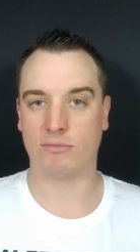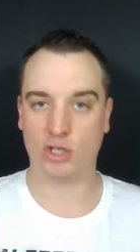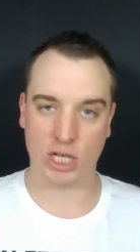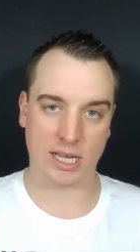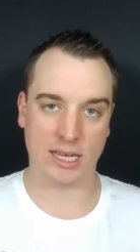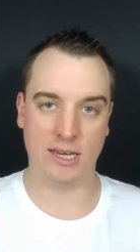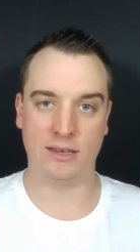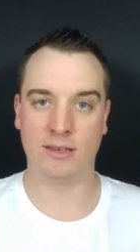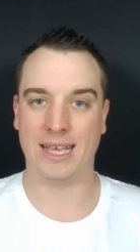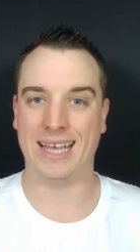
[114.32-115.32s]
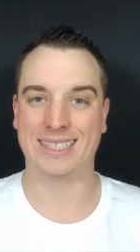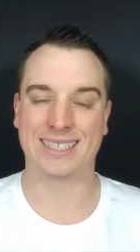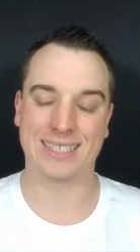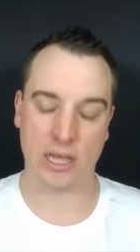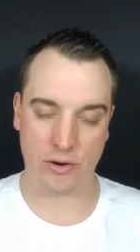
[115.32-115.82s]
chicken,
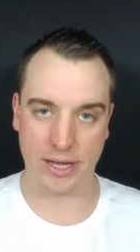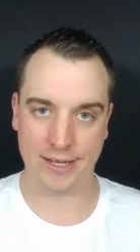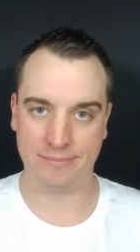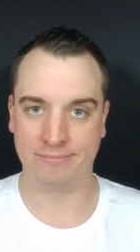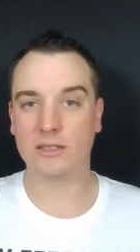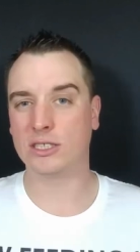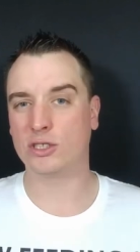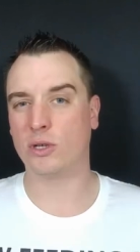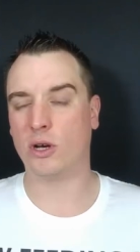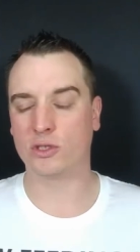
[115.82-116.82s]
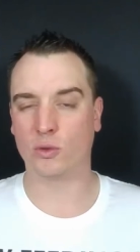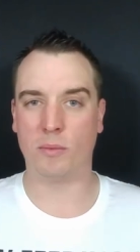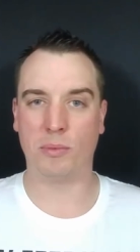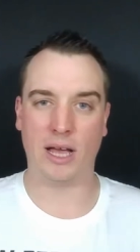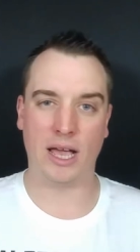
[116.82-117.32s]
etc. This would also
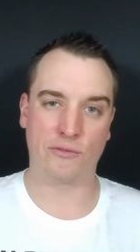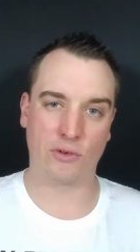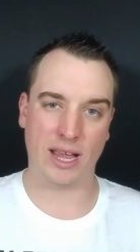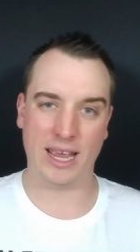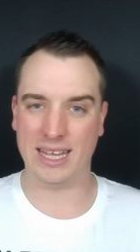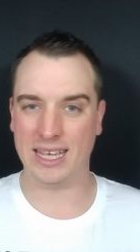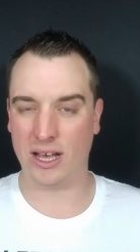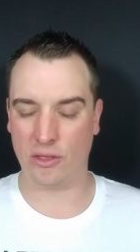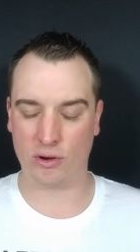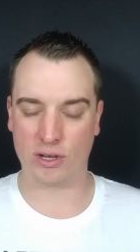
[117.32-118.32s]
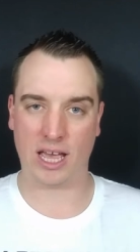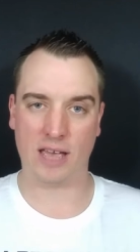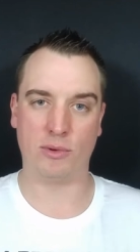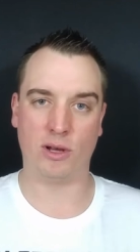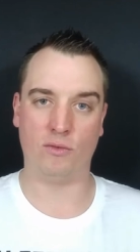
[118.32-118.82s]
apply for any other
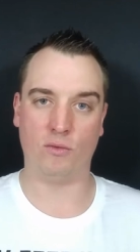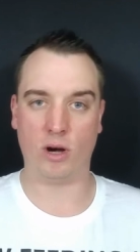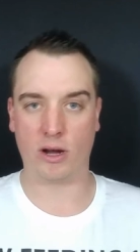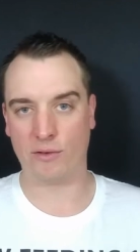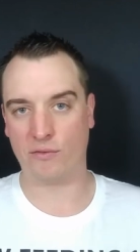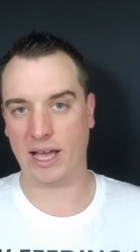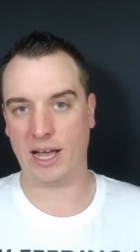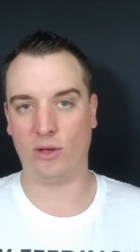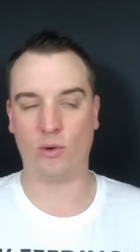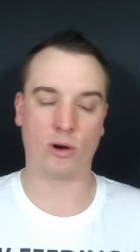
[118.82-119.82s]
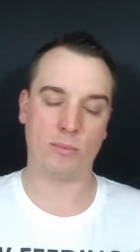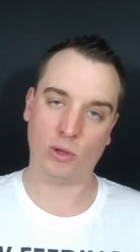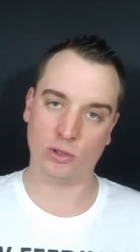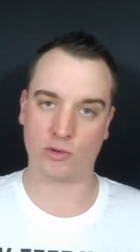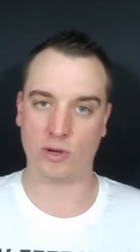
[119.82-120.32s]
type of waterfowl or
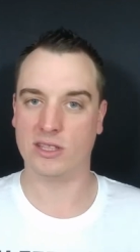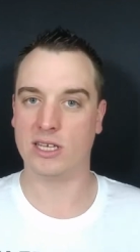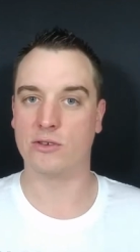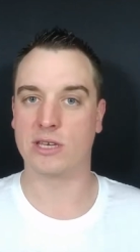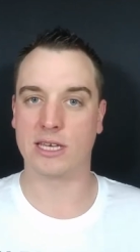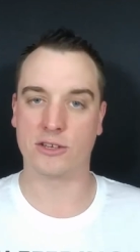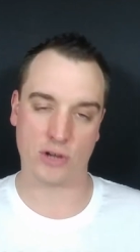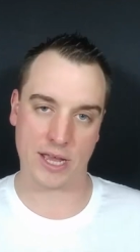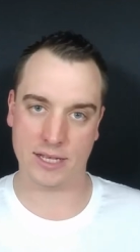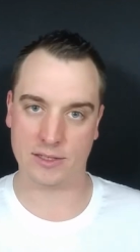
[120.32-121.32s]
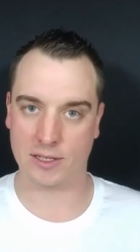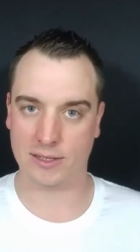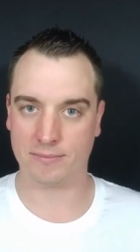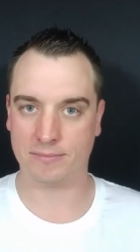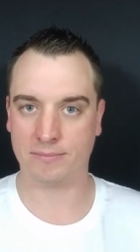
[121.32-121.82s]
poultry that you can get your hands on.
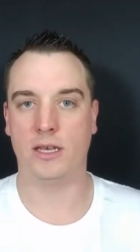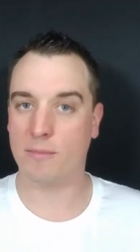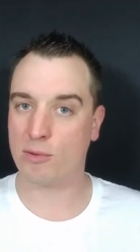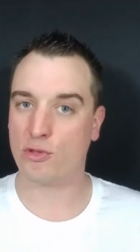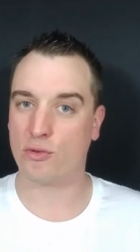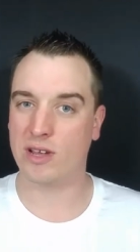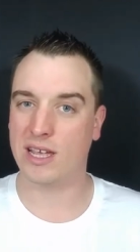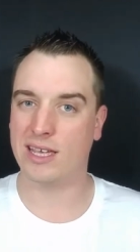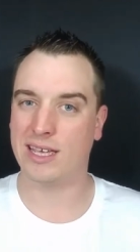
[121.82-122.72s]
Number 3,